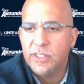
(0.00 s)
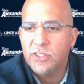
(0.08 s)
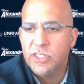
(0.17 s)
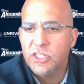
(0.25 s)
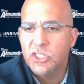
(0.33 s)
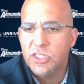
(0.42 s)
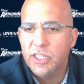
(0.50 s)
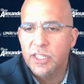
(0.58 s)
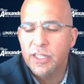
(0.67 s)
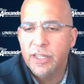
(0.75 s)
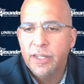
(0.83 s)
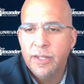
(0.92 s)

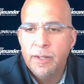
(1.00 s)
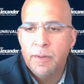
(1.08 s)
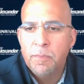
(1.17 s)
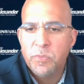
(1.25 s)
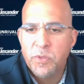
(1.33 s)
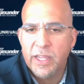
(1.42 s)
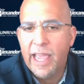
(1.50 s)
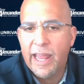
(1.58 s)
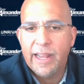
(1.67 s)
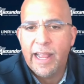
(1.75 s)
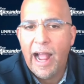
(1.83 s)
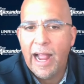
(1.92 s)
existed to
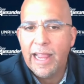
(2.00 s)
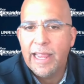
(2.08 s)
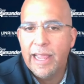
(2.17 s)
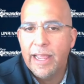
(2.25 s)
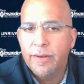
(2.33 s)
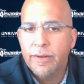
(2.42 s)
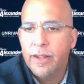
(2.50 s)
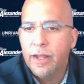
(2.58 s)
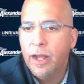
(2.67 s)
get a guy in.